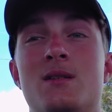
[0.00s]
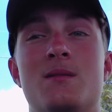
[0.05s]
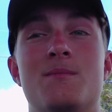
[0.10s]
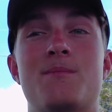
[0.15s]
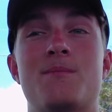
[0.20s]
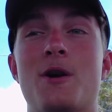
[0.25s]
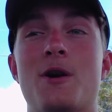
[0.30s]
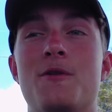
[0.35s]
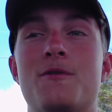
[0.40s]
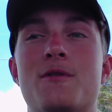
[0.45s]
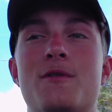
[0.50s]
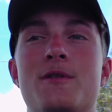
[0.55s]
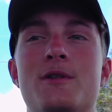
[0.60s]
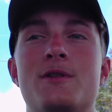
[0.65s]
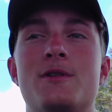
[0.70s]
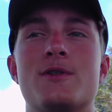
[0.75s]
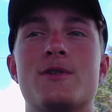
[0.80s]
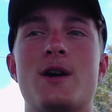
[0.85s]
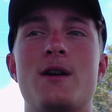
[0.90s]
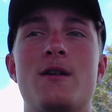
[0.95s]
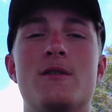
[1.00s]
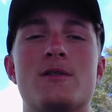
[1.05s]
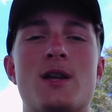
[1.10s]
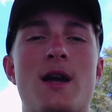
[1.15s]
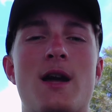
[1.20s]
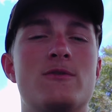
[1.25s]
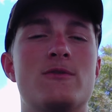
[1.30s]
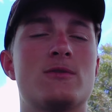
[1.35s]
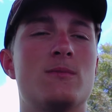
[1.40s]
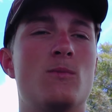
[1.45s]
both of these tractors
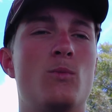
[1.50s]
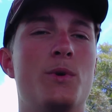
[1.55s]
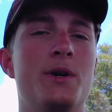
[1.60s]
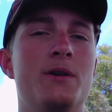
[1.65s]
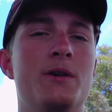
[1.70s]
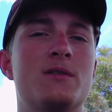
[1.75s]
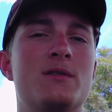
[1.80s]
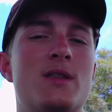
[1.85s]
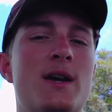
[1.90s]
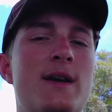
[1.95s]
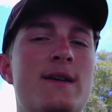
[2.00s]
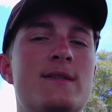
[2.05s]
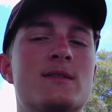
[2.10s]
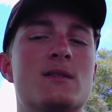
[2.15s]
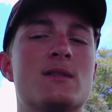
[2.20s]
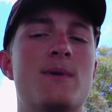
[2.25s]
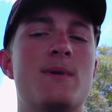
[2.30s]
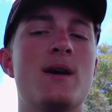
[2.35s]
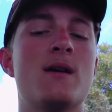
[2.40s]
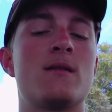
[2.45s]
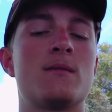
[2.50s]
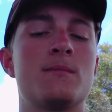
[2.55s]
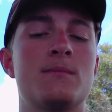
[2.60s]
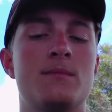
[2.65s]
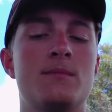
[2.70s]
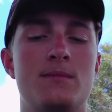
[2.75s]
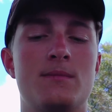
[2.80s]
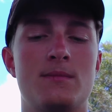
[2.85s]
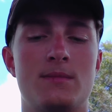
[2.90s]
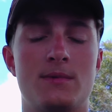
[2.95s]
have some weird things about them.
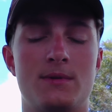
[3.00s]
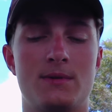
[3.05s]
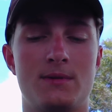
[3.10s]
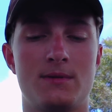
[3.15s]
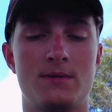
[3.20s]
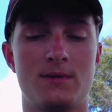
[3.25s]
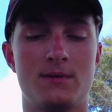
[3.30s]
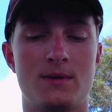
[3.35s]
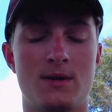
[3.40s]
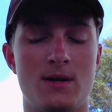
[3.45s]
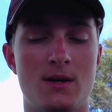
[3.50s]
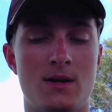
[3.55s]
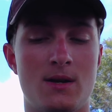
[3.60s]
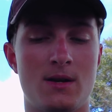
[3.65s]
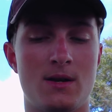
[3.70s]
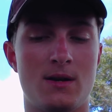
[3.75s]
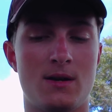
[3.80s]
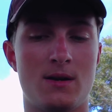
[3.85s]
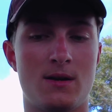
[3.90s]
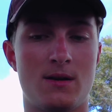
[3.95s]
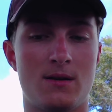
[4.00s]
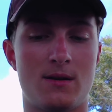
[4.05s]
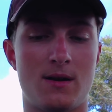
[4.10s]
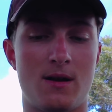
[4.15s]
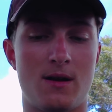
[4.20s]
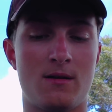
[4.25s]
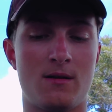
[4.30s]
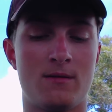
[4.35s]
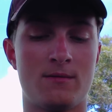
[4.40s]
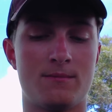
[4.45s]

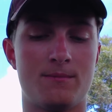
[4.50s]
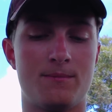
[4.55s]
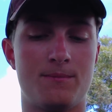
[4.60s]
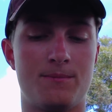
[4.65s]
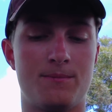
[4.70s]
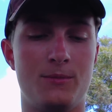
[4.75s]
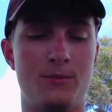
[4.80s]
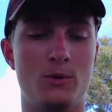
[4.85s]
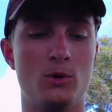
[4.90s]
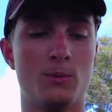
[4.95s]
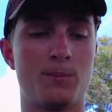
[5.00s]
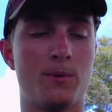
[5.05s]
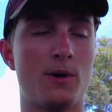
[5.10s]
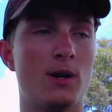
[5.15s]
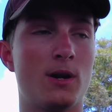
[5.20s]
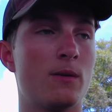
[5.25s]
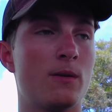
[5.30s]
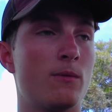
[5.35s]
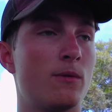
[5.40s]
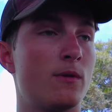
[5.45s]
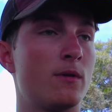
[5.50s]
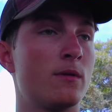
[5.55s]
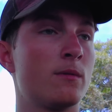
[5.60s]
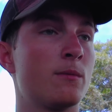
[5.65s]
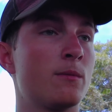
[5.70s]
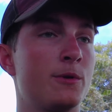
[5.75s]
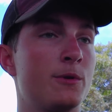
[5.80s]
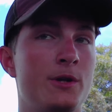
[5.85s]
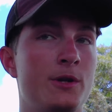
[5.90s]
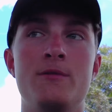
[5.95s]
Now, you're probably wondering,
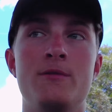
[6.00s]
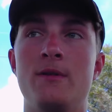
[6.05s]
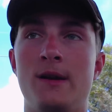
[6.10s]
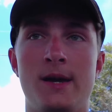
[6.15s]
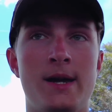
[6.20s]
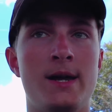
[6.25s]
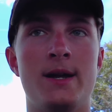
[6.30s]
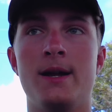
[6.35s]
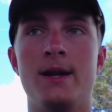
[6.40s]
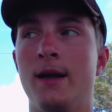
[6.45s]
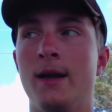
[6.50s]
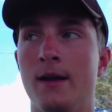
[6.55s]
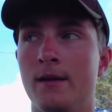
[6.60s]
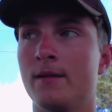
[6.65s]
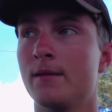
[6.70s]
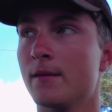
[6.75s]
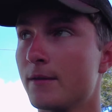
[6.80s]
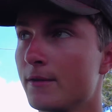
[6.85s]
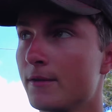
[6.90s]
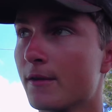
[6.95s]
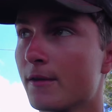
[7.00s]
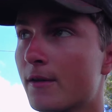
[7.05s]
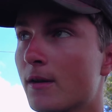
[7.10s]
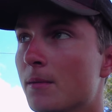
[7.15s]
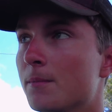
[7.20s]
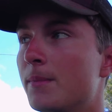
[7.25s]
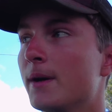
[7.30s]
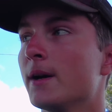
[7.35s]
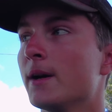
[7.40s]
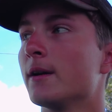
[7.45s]
well, you idiot, you're
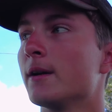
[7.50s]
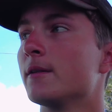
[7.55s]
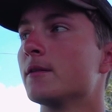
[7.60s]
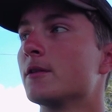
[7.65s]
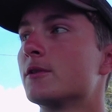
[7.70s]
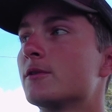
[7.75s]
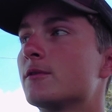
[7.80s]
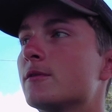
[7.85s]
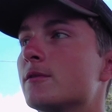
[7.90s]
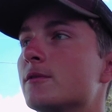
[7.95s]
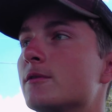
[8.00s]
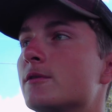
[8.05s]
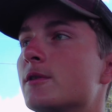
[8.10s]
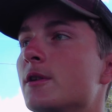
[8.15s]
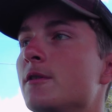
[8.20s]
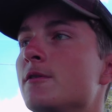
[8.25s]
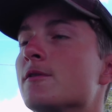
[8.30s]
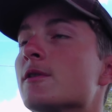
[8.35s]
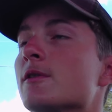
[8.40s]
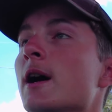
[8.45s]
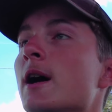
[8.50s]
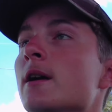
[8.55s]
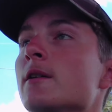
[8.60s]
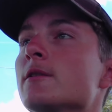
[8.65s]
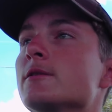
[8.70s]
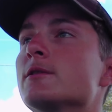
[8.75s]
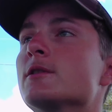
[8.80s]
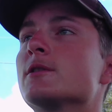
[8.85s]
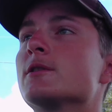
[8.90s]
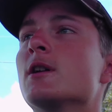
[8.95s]
comparing two tractors
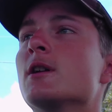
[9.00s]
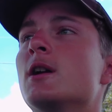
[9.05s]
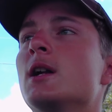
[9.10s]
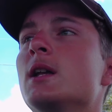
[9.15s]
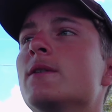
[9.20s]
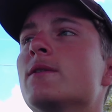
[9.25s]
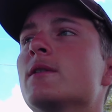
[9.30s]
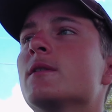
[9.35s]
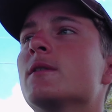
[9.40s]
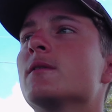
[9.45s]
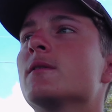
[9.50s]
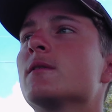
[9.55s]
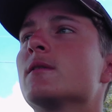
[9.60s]
that's not even